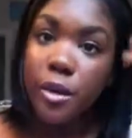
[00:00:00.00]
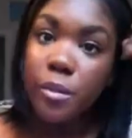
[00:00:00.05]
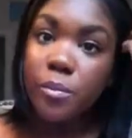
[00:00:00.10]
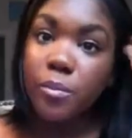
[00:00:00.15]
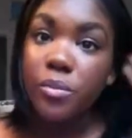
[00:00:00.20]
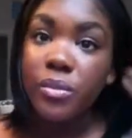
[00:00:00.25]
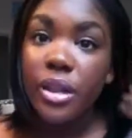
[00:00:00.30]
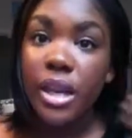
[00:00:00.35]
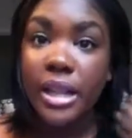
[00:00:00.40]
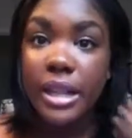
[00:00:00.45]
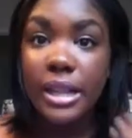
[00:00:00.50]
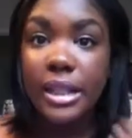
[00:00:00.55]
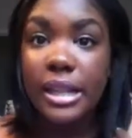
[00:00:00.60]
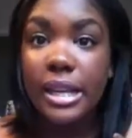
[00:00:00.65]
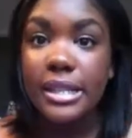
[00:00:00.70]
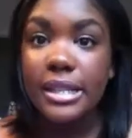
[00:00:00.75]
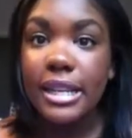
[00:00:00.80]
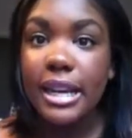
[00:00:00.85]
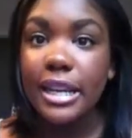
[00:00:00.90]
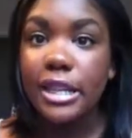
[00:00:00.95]
The things that I
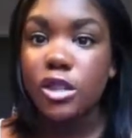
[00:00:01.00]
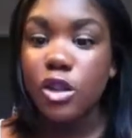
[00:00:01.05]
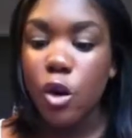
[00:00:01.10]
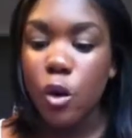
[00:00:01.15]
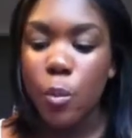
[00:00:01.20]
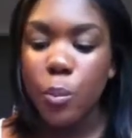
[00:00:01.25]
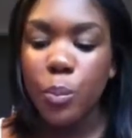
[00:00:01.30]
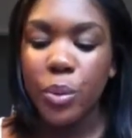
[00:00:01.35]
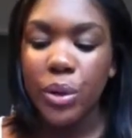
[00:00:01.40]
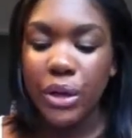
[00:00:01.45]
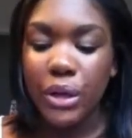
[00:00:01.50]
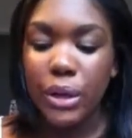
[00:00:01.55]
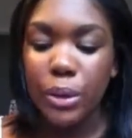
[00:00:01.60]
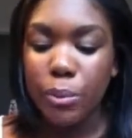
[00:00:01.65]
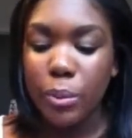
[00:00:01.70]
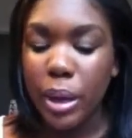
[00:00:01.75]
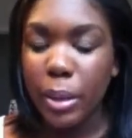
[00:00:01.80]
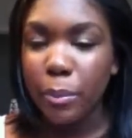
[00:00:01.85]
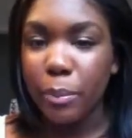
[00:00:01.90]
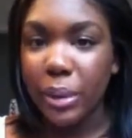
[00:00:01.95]
don't put in my
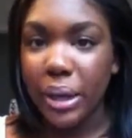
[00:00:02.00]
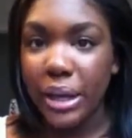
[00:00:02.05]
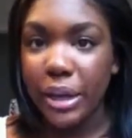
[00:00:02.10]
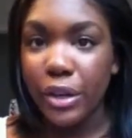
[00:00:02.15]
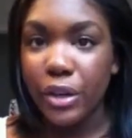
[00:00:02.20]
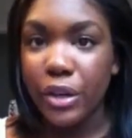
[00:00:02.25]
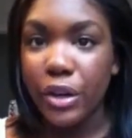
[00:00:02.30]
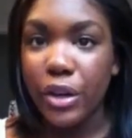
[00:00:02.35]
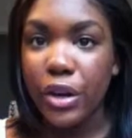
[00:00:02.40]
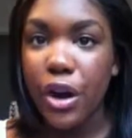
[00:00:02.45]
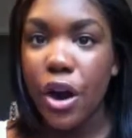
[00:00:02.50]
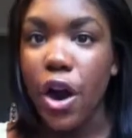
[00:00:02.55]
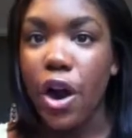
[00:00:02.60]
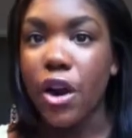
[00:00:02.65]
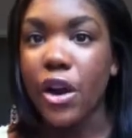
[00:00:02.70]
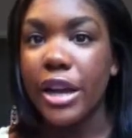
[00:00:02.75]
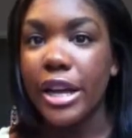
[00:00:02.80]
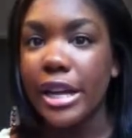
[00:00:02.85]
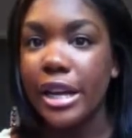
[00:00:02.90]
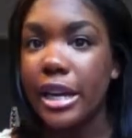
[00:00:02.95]
binder are
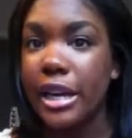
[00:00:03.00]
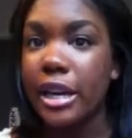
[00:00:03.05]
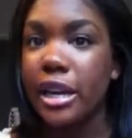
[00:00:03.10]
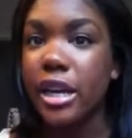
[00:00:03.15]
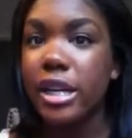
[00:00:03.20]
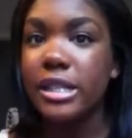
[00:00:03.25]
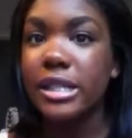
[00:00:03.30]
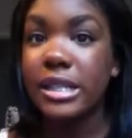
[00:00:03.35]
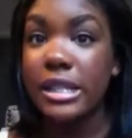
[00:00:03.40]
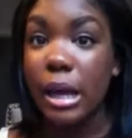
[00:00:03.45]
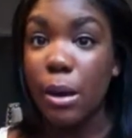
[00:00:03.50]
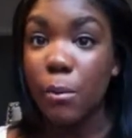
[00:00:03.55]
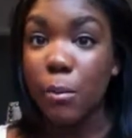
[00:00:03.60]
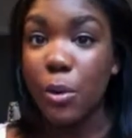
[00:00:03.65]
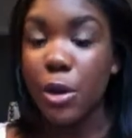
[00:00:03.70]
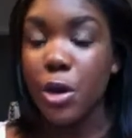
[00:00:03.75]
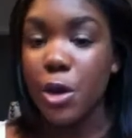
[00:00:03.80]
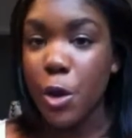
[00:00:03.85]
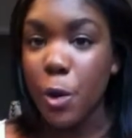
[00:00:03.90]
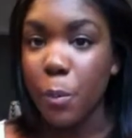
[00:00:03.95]
in separate
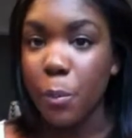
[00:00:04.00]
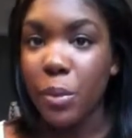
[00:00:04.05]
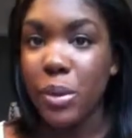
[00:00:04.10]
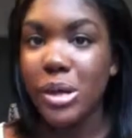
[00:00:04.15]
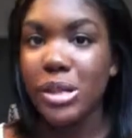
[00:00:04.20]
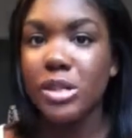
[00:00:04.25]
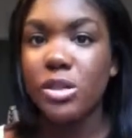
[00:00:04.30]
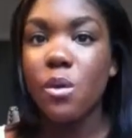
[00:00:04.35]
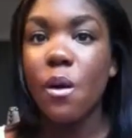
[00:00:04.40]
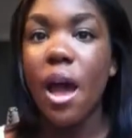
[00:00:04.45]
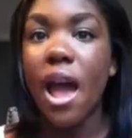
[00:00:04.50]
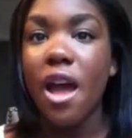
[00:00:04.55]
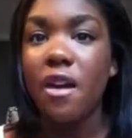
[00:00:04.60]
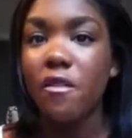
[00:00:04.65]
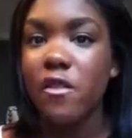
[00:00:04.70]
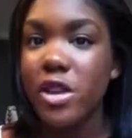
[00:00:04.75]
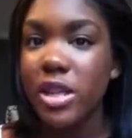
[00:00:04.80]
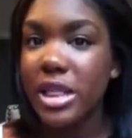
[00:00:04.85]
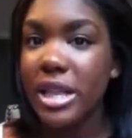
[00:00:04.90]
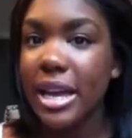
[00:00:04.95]
notebooks, so everything
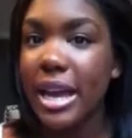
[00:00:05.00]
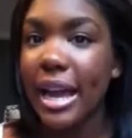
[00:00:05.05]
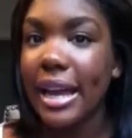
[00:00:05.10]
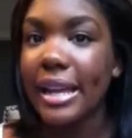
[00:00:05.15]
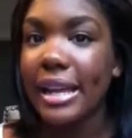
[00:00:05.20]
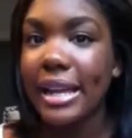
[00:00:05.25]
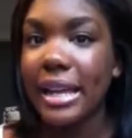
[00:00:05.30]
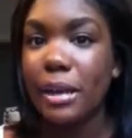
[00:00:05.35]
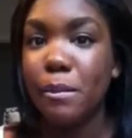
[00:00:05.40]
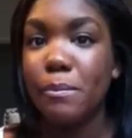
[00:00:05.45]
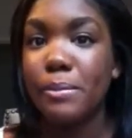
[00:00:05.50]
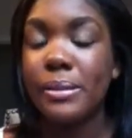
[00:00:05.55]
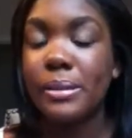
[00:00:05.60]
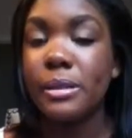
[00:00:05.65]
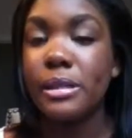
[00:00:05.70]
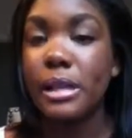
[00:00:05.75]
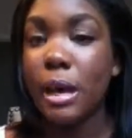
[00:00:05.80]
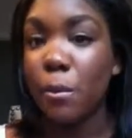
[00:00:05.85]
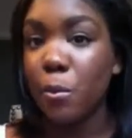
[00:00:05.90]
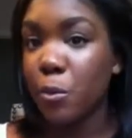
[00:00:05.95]
I keep
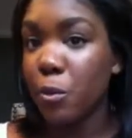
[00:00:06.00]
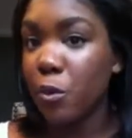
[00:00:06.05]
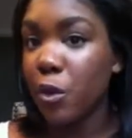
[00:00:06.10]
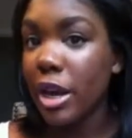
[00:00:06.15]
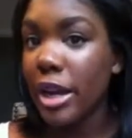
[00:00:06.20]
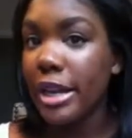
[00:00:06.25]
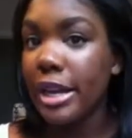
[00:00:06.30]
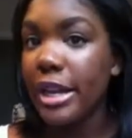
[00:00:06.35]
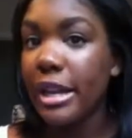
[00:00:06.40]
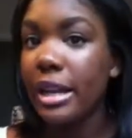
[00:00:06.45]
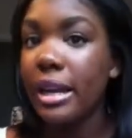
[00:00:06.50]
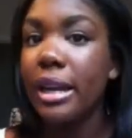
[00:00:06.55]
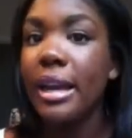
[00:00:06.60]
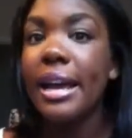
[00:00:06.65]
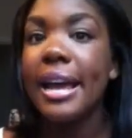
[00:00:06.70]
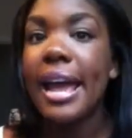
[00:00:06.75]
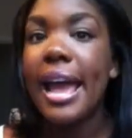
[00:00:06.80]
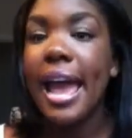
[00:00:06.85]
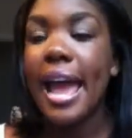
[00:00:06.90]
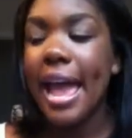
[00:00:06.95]
separated,
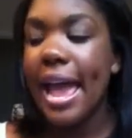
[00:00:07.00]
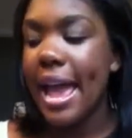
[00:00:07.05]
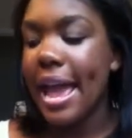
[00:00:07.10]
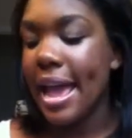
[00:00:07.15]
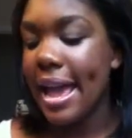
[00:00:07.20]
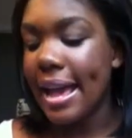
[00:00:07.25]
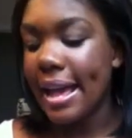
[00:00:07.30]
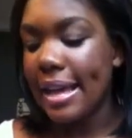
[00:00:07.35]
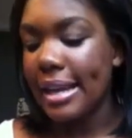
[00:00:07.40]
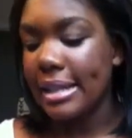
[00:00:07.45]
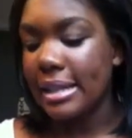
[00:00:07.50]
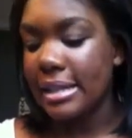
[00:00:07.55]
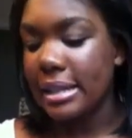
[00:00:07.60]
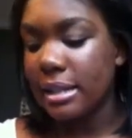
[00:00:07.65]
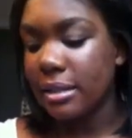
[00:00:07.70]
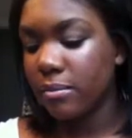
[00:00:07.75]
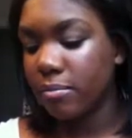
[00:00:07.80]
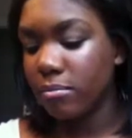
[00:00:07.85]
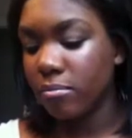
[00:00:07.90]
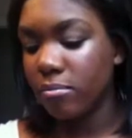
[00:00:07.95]
and
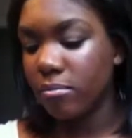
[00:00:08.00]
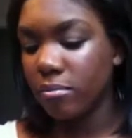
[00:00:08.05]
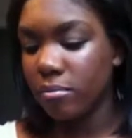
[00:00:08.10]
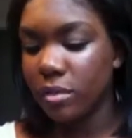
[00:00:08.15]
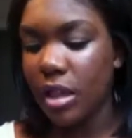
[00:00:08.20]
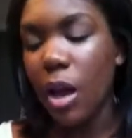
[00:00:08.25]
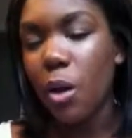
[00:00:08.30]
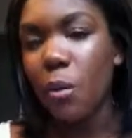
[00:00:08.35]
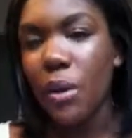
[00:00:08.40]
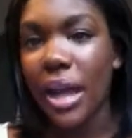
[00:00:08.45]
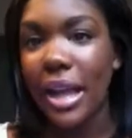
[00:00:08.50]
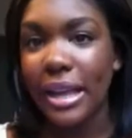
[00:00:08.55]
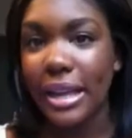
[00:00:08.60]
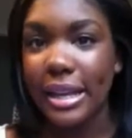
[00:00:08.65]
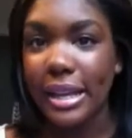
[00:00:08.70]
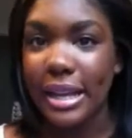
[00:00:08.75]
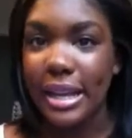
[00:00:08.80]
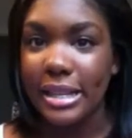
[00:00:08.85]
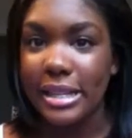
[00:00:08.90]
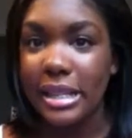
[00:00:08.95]
that way I can get to
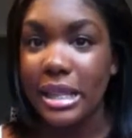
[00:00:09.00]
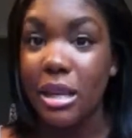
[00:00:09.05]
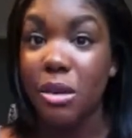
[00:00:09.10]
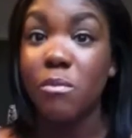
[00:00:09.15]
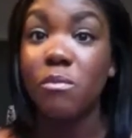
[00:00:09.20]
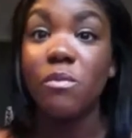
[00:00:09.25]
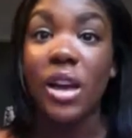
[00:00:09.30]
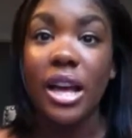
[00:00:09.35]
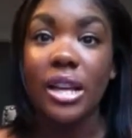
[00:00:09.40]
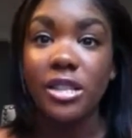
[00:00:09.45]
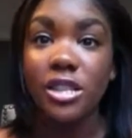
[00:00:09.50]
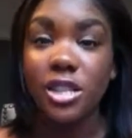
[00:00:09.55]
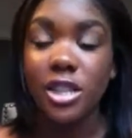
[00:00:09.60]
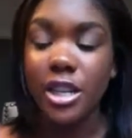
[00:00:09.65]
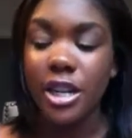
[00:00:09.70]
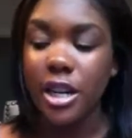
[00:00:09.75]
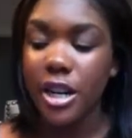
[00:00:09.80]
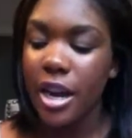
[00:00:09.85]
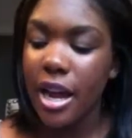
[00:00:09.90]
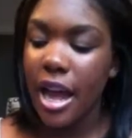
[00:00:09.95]
them faster.
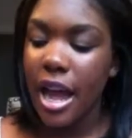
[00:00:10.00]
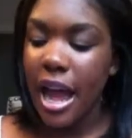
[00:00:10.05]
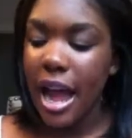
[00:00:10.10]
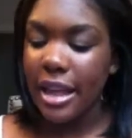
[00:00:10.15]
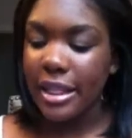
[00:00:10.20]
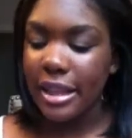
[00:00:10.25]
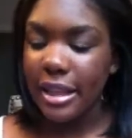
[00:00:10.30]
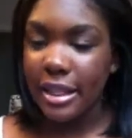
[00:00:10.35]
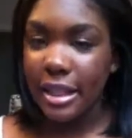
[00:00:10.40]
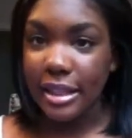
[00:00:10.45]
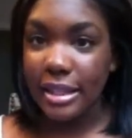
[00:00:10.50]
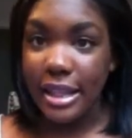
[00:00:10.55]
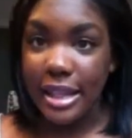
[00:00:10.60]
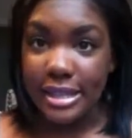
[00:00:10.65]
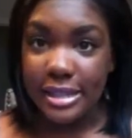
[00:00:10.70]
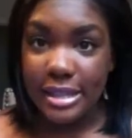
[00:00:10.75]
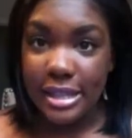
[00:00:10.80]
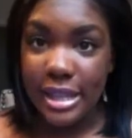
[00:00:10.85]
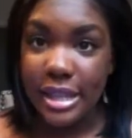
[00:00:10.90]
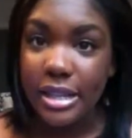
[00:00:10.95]
I think that that's the
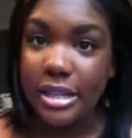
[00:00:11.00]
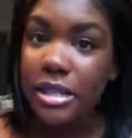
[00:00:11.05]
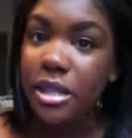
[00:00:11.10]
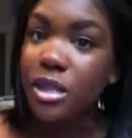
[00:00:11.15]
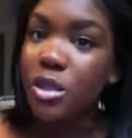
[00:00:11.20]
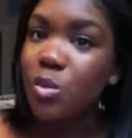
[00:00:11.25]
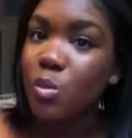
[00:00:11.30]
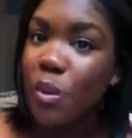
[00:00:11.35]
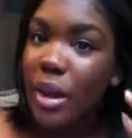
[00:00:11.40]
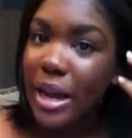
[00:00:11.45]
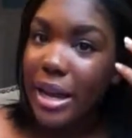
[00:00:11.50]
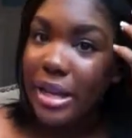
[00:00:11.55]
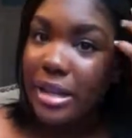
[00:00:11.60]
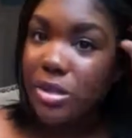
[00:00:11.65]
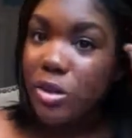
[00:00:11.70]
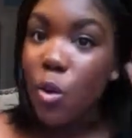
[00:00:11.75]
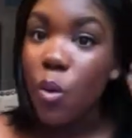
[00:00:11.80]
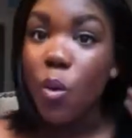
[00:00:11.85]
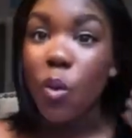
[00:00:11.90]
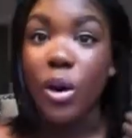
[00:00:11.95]
easiest way to
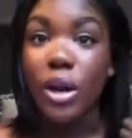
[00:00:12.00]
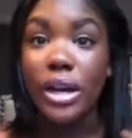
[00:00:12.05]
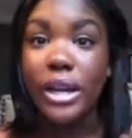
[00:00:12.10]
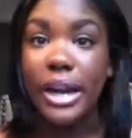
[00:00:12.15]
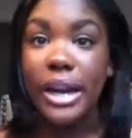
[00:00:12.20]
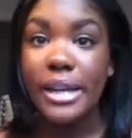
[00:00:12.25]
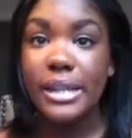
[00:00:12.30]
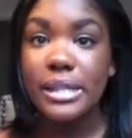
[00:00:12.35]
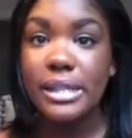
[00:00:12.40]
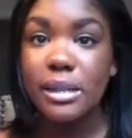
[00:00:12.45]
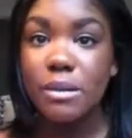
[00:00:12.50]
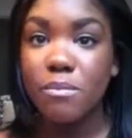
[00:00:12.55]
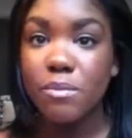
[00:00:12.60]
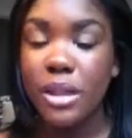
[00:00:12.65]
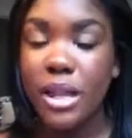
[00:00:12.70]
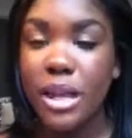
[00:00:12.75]
organize something,